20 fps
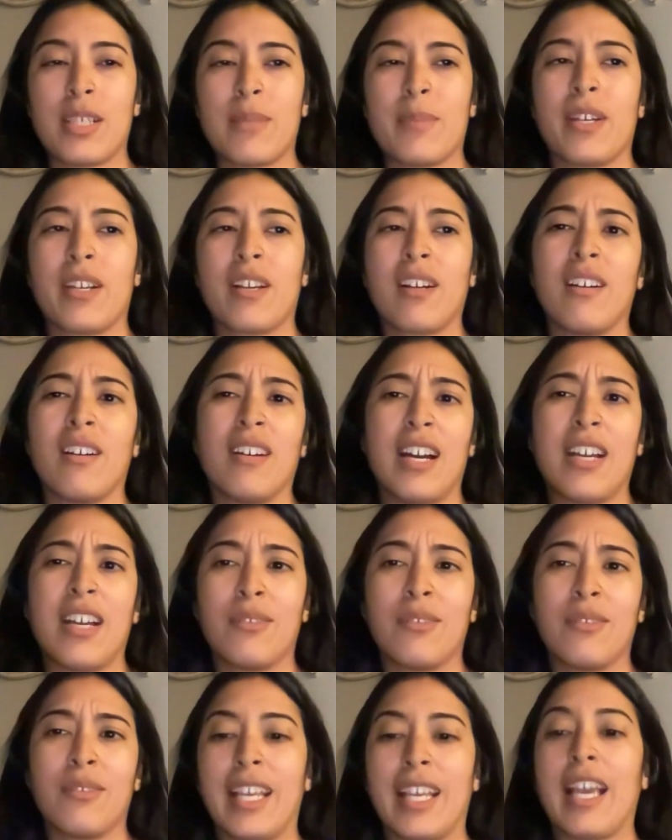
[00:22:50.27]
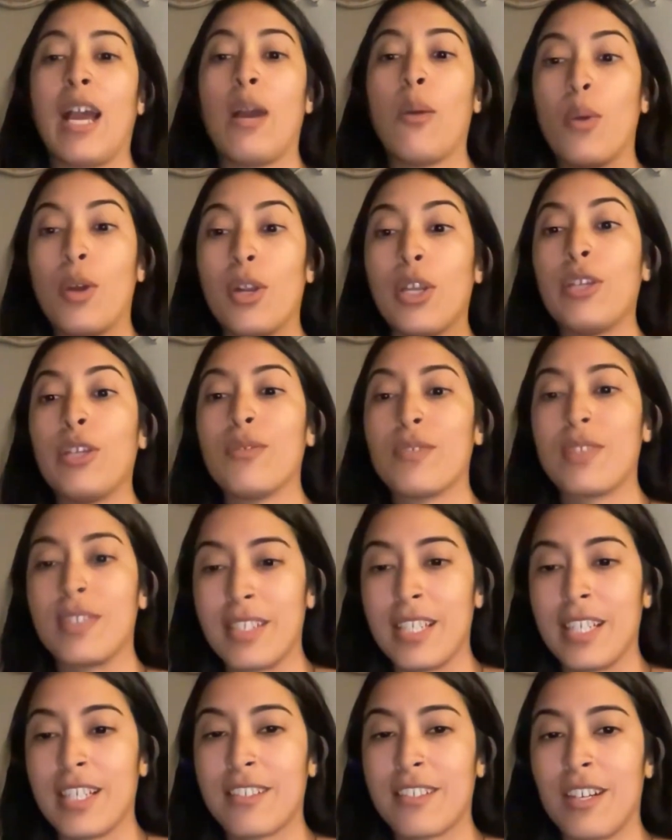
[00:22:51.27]
I'm like, oh, I don't like it. I want to use the
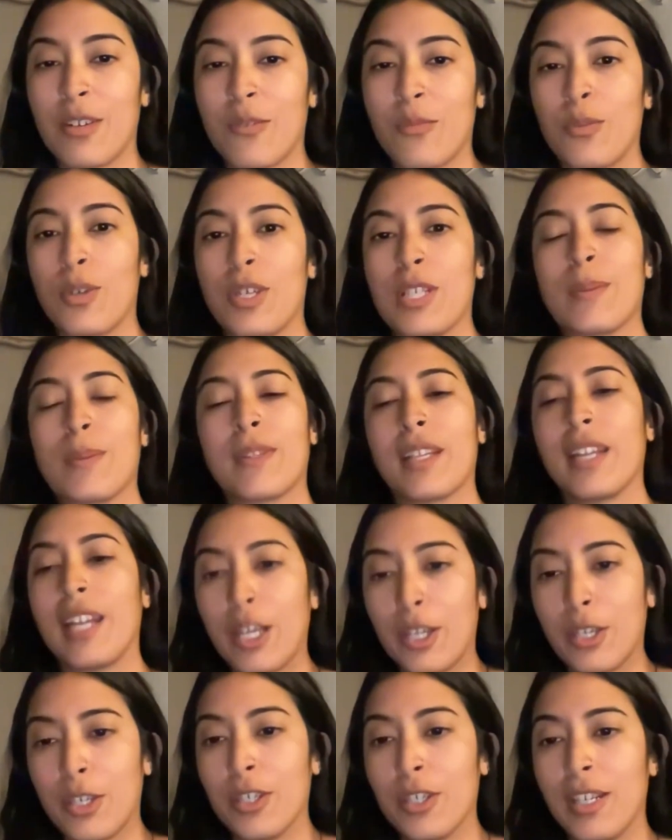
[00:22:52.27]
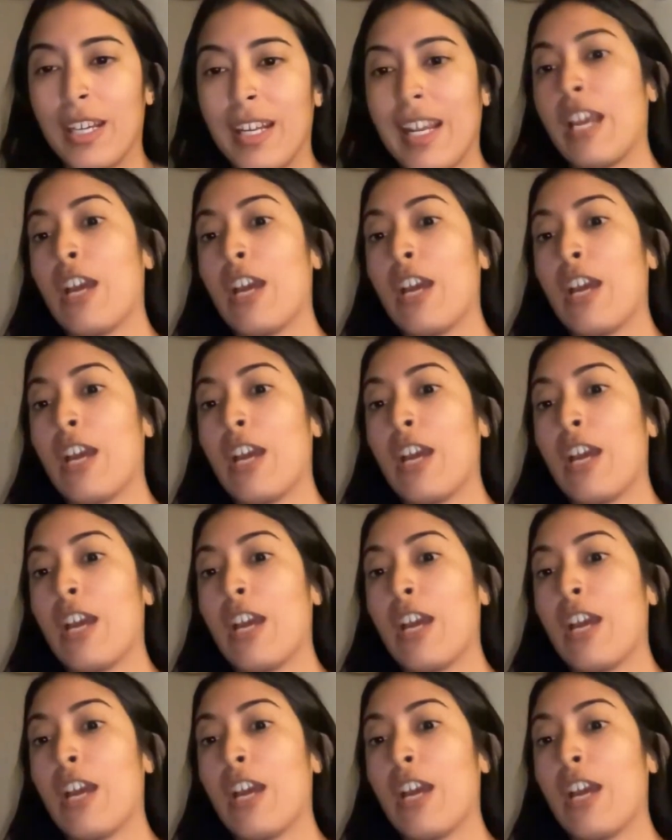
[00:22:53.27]
TikTok voice, but then I couldn't.